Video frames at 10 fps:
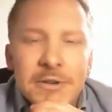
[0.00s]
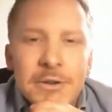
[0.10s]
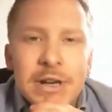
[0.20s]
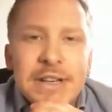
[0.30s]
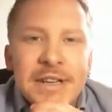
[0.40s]

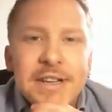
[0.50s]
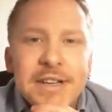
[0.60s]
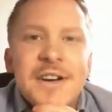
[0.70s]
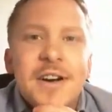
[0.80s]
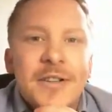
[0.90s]
So
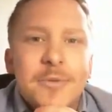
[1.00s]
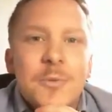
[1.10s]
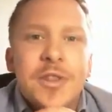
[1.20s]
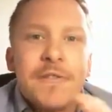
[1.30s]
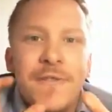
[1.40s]
let's get
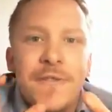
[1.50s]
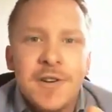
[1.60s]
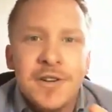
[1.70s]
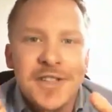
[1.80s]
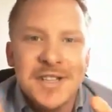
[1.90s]
started with the
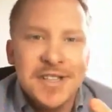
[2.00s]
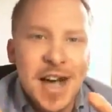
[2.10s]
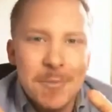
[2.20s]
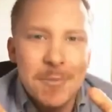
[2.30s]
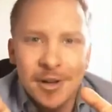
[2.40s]
first
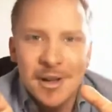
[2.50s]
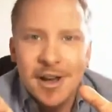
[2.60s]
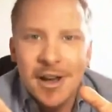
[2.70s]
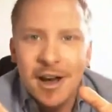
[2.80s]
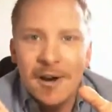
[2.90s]
example